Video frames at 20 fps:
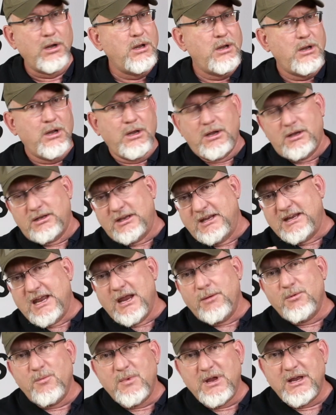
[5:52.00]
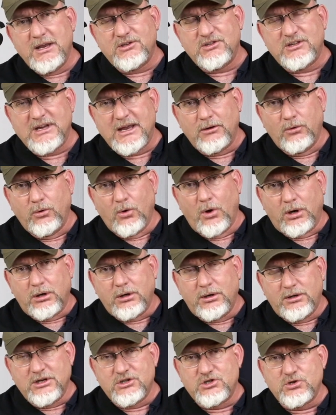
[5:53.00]
came to me and said, look, this is what
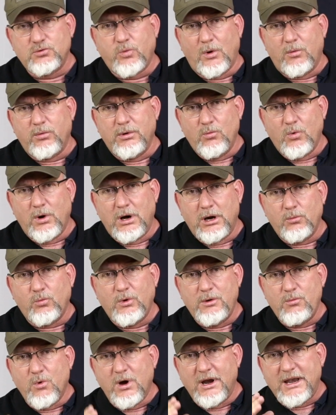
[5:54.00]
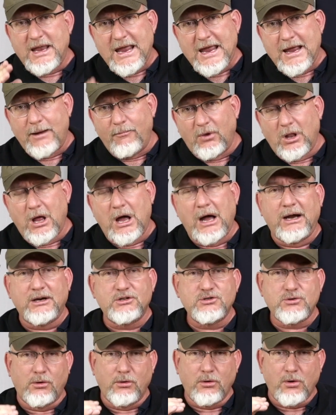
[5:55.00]
we want. We want M-locks on
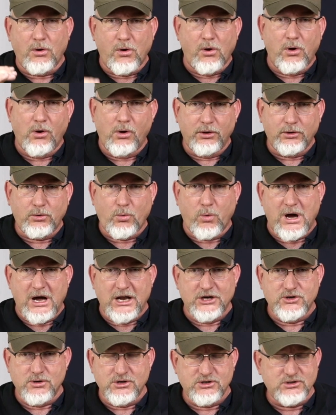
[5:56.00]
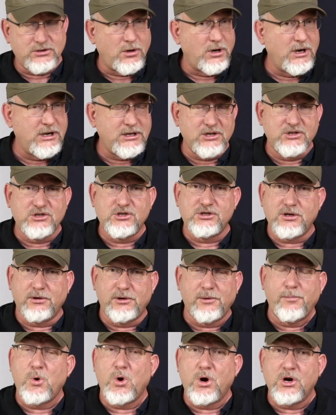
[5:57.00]
all the quadrants. All right, this is a
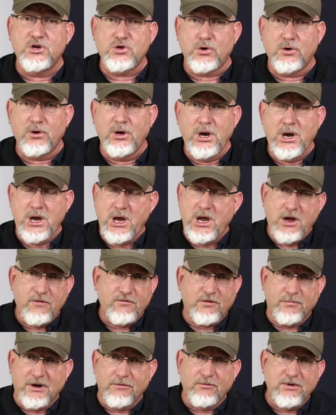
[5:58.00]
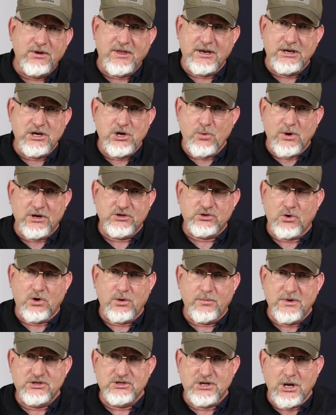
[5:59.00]
departure from everything the U.S. Army's done.
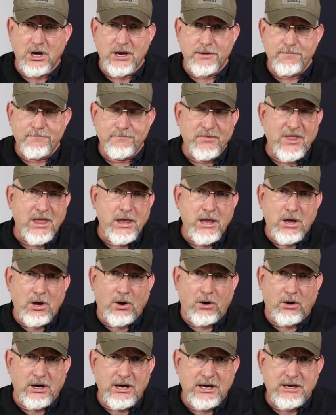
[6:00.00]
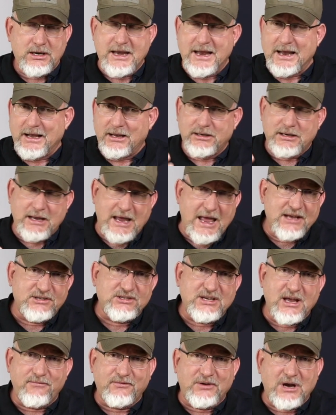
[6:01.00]
All right, now the SF
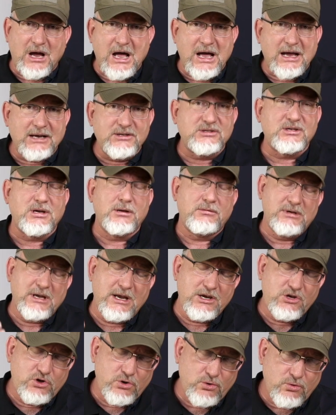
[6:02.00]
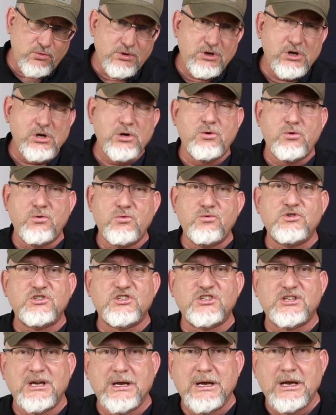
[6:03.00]
guys, they do use
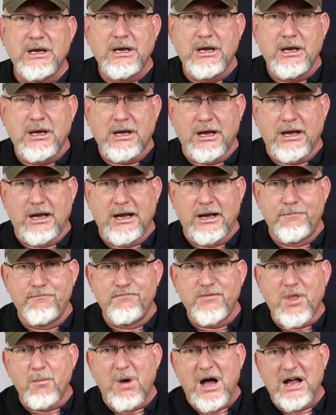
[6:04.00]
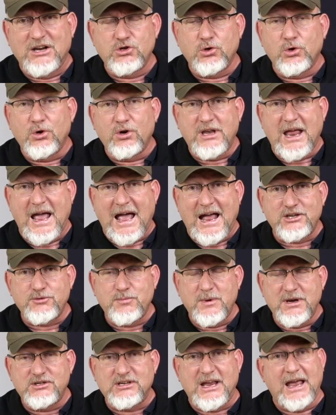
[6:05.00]
modular attachments.
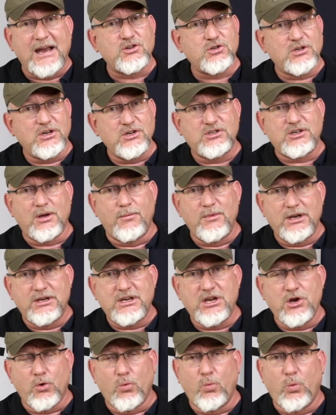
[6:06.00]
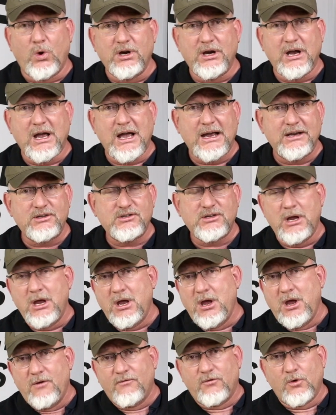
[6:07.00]
Actually, some of the Tier 1 guys, for
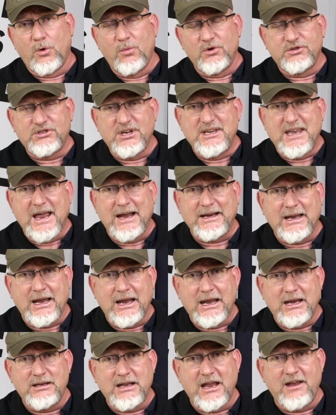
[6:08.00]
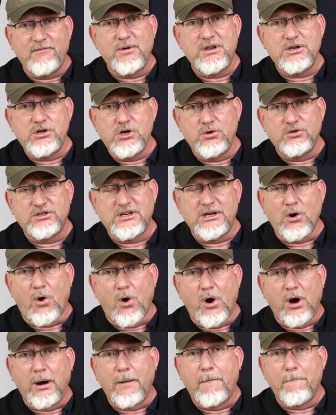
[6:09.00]
almost a decade, they've been using our
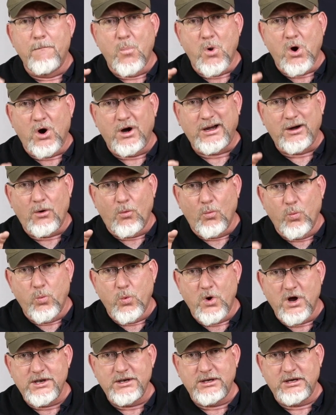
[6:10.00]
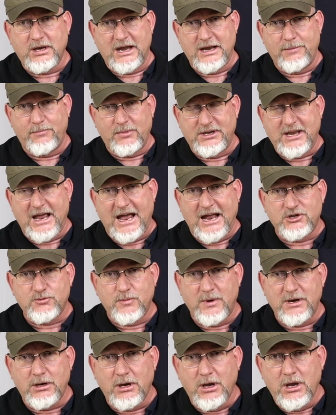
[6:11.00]
Mark 1 type attachment
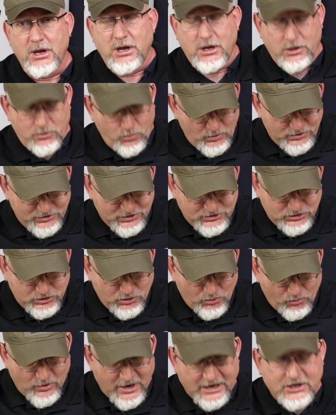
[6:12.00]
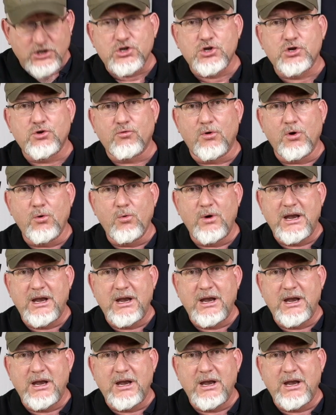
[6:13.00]
with this direct screw in into